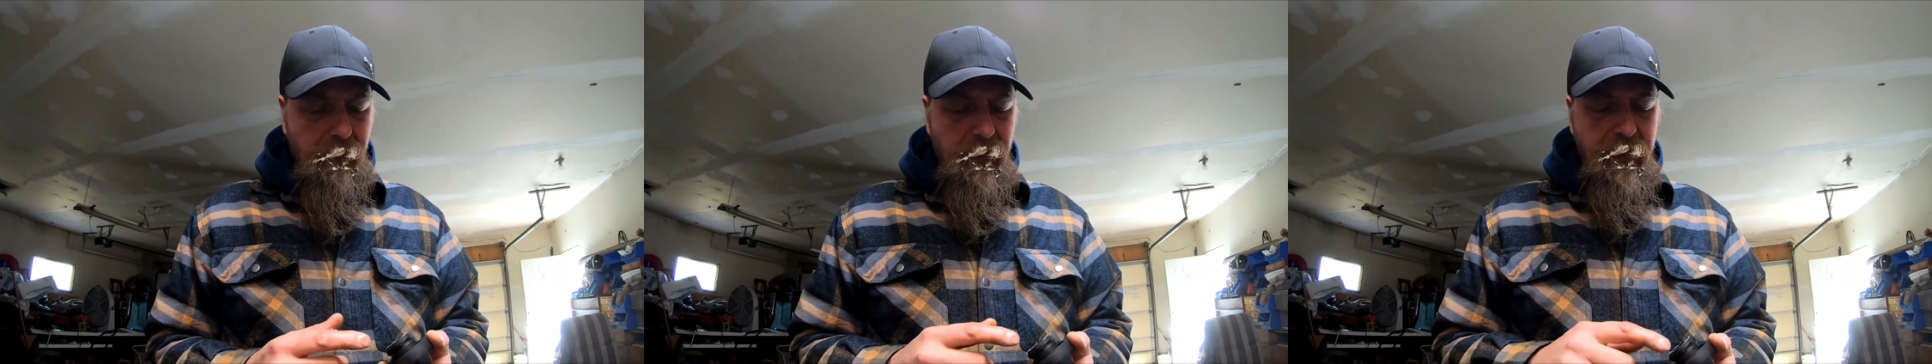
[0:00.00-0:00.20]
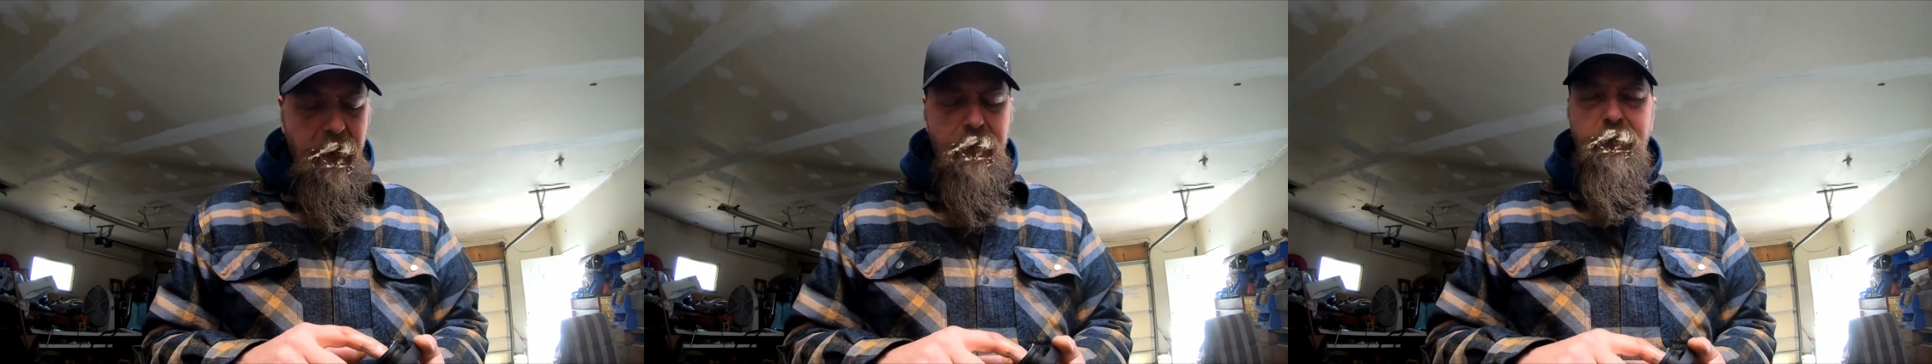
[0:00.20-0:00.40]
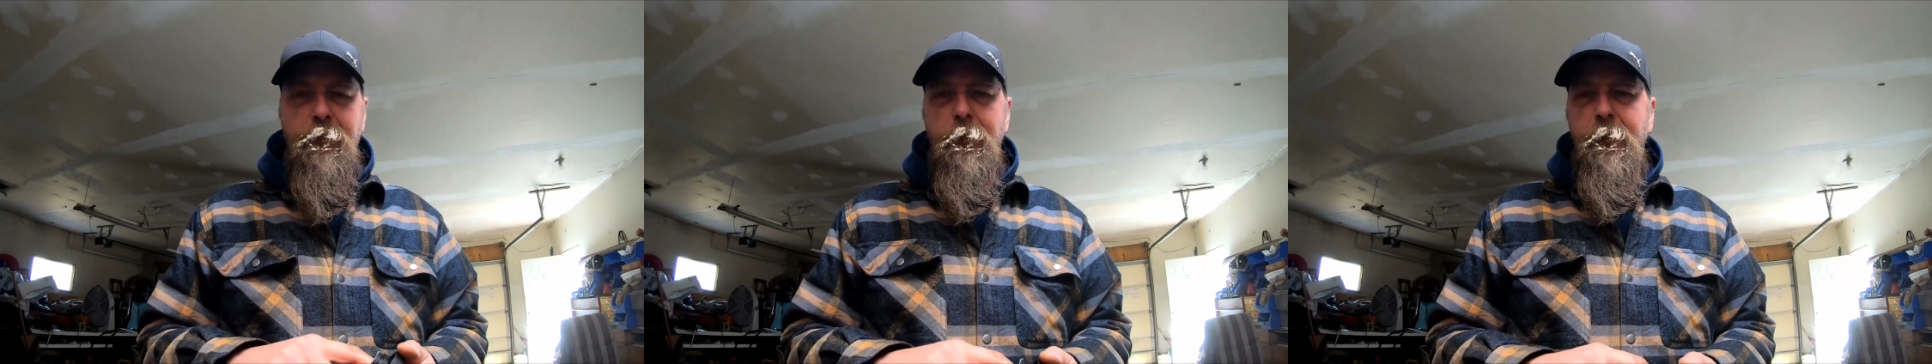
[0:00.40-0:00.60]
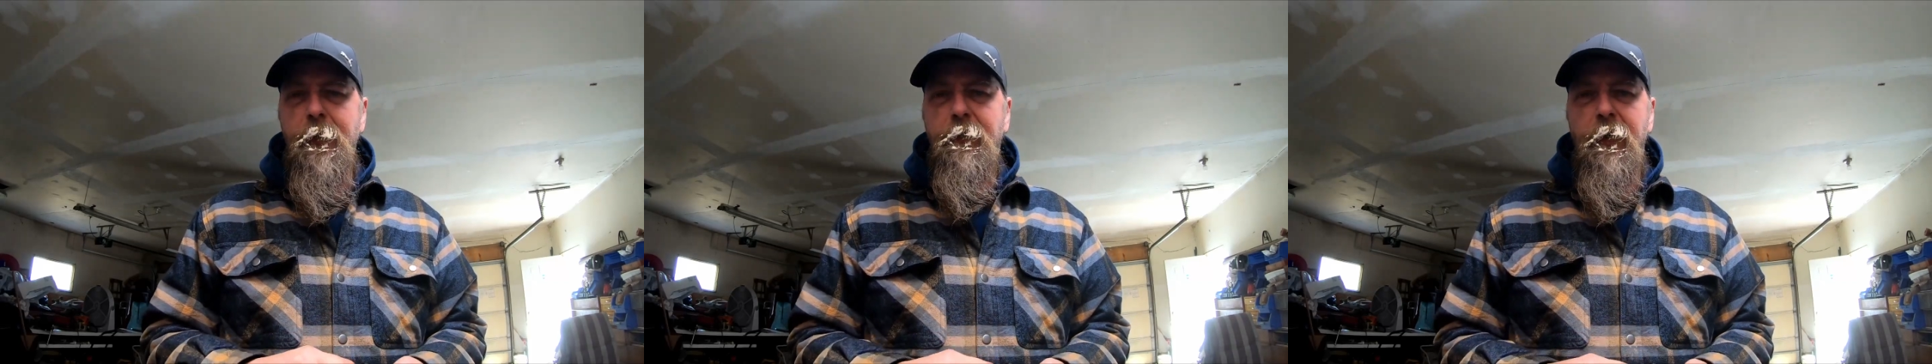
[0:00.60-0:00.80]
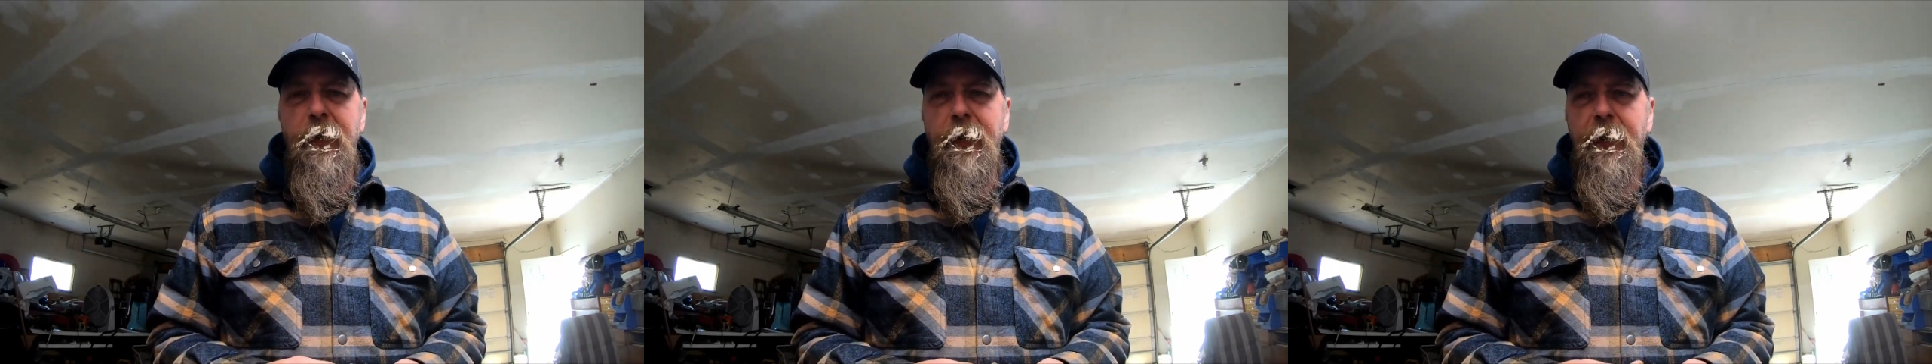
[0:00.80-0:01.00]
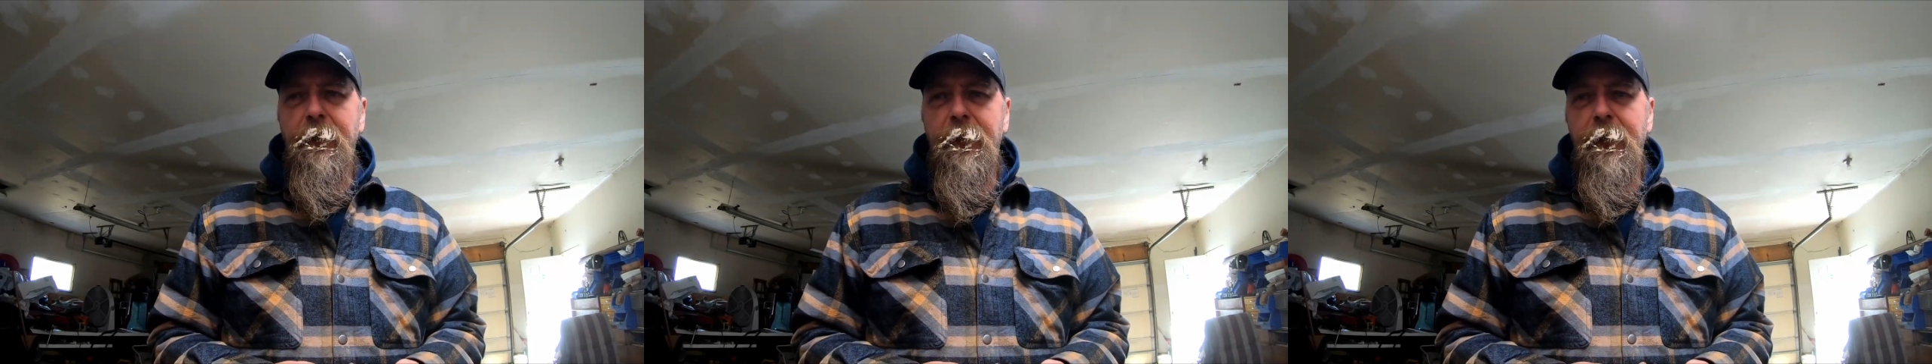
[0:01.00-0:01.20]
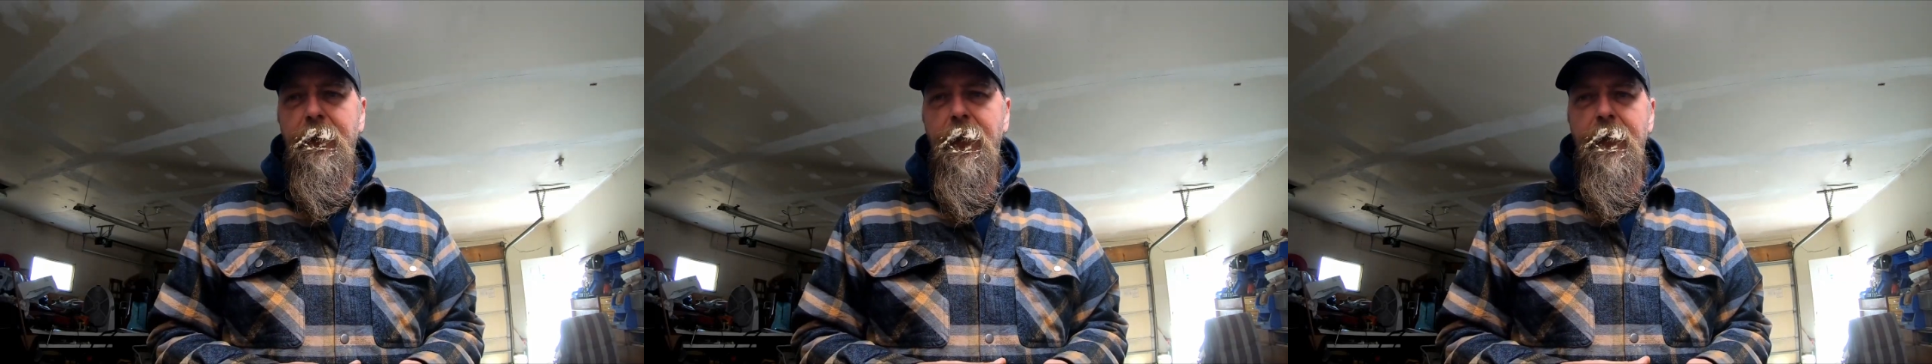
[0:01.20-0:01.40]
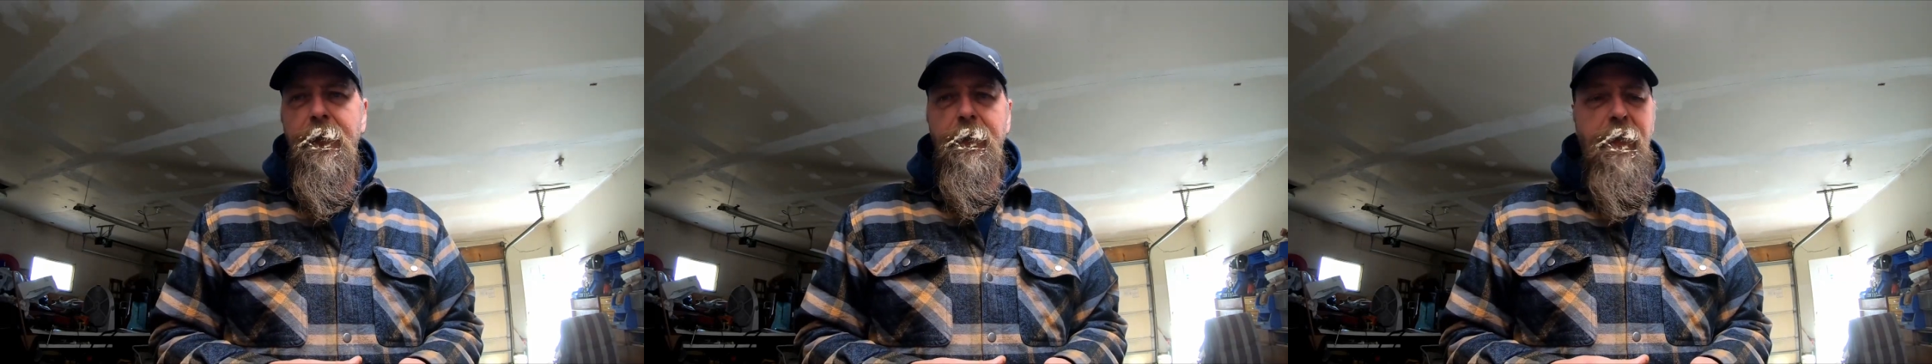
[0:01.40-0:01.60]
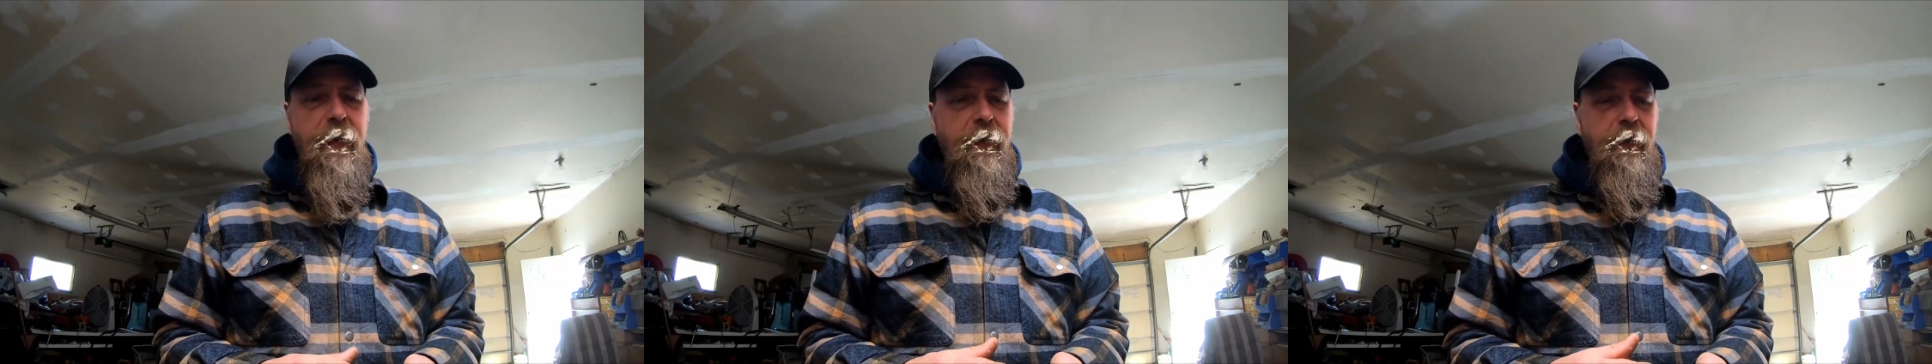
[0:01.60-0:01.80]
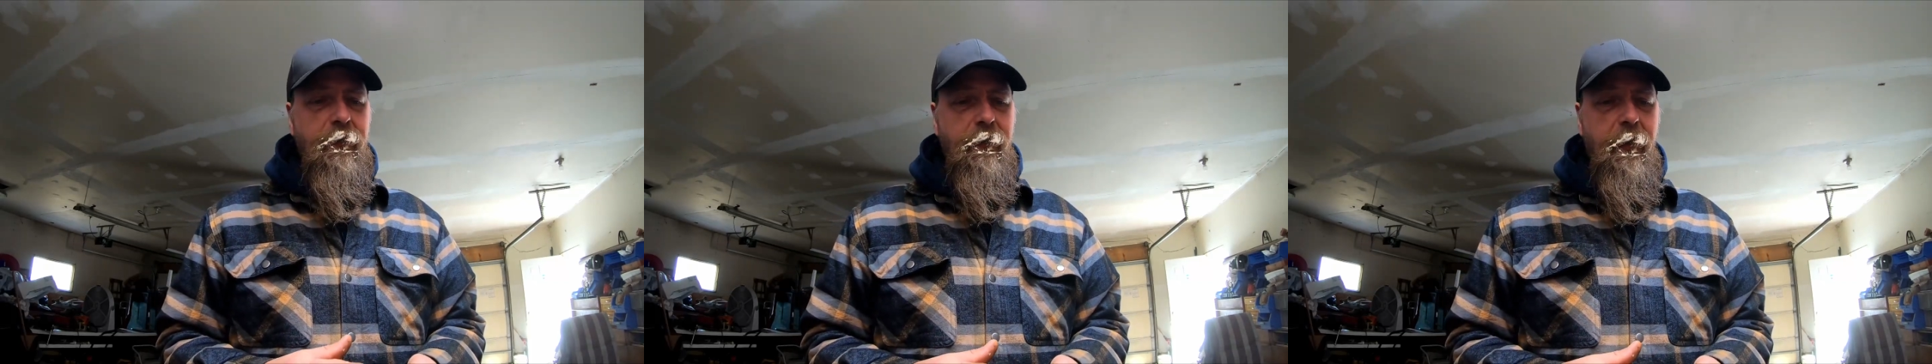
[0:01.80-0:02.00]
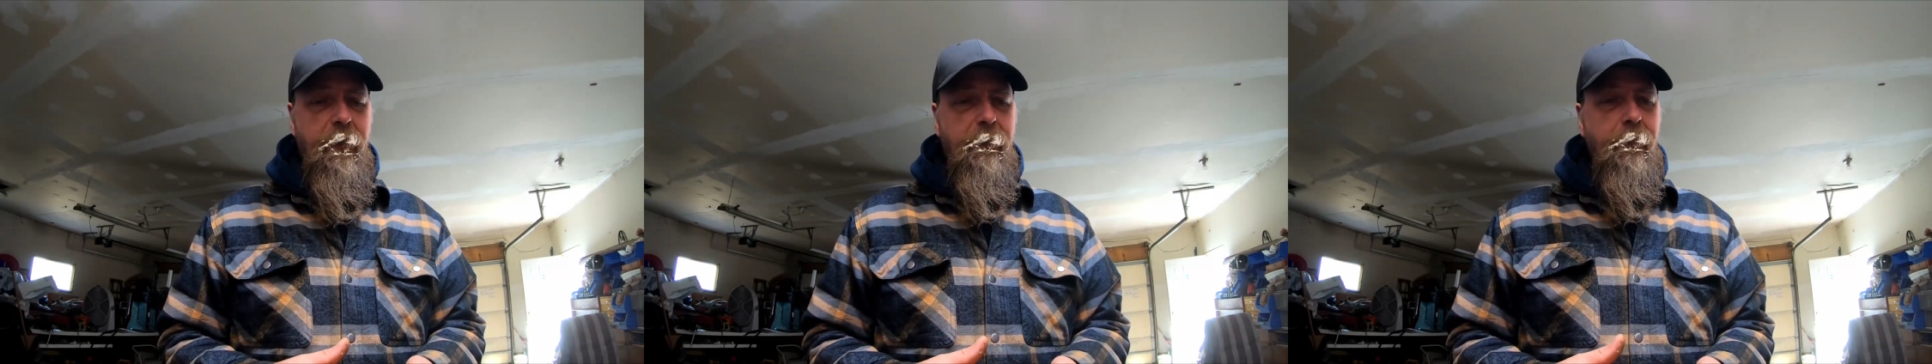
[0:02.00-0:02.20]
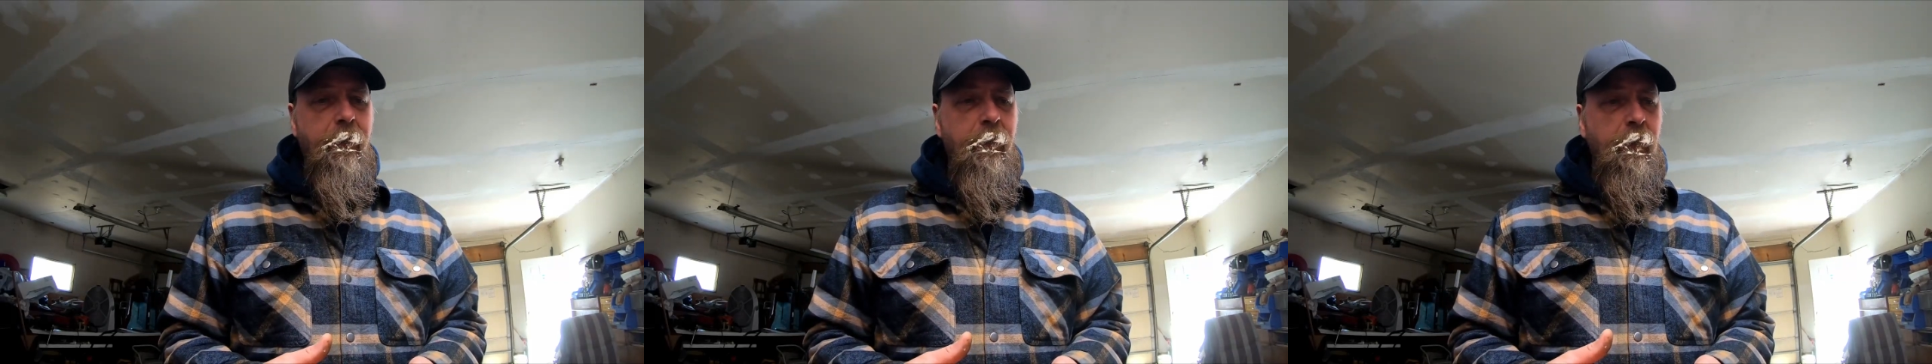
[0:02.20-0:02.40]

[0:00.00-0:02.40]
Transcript: Well, I guess the only point I really wanted to make is that